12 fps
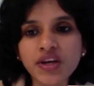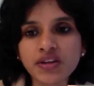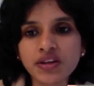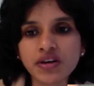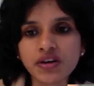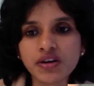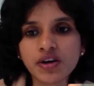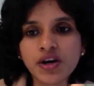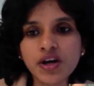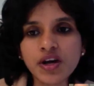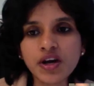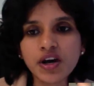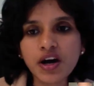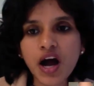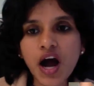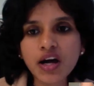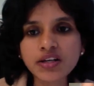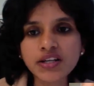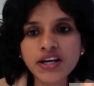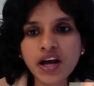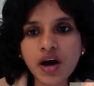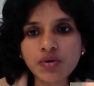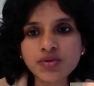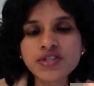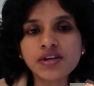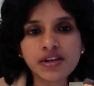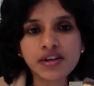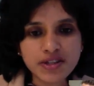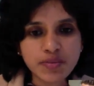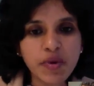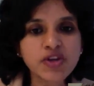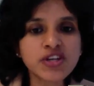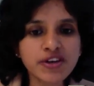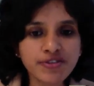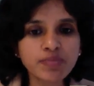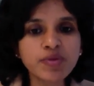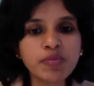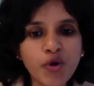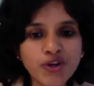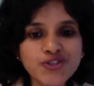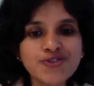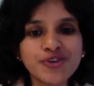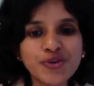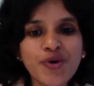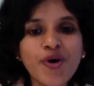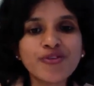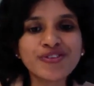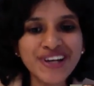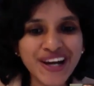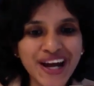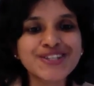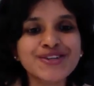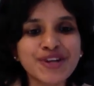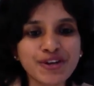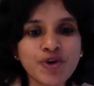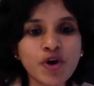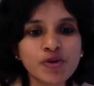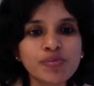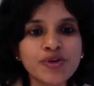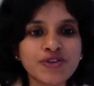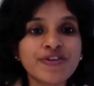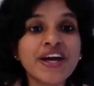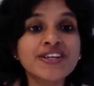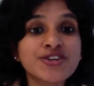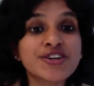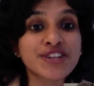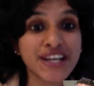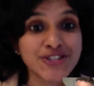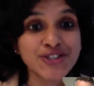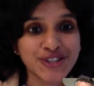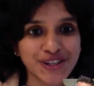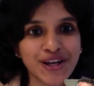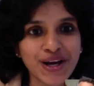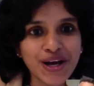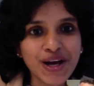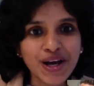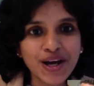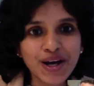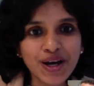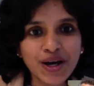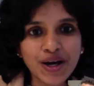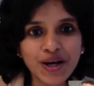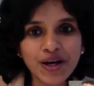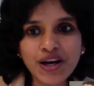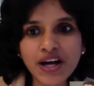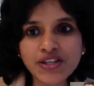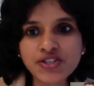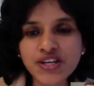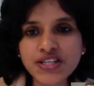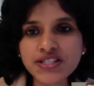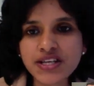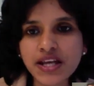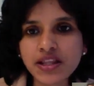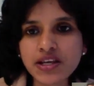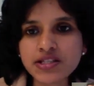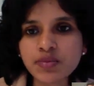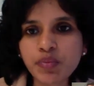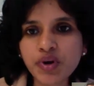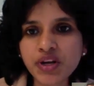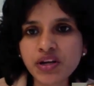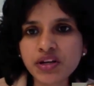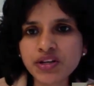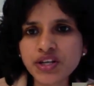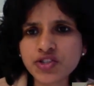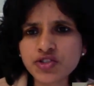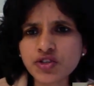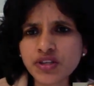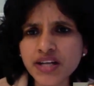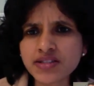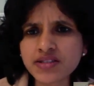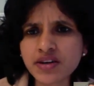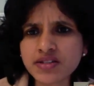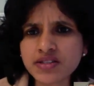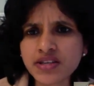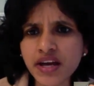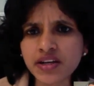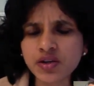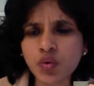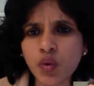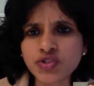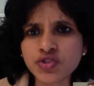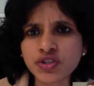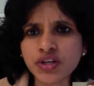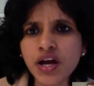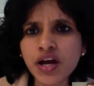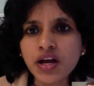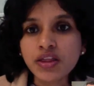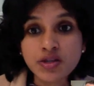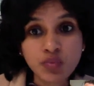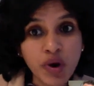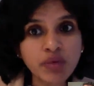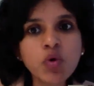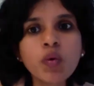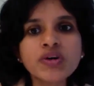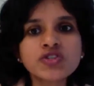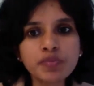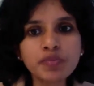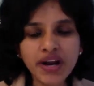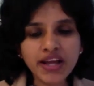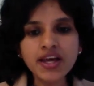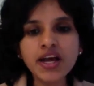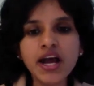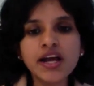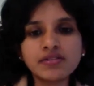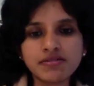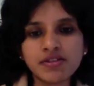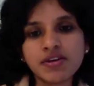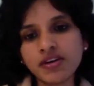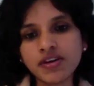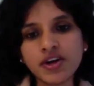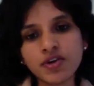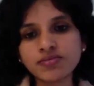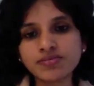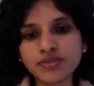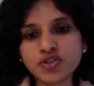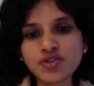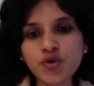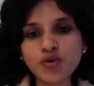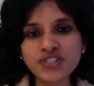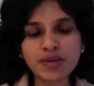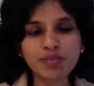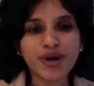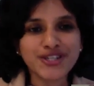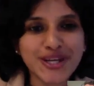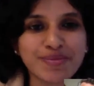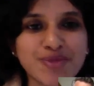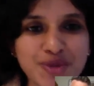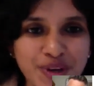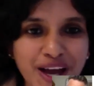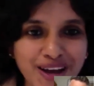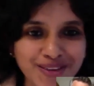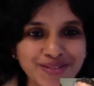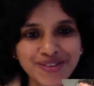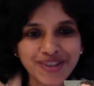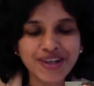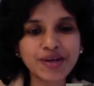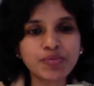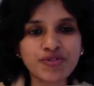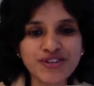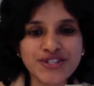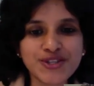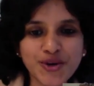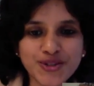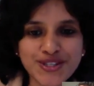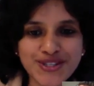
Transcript: the Arctic Council, especially from the point of view of greater involvement of extra-regional countries in this particular region? So that's her second question. There's one more question, but I think I'll, just go step by step. So yeah, Professor Dodds.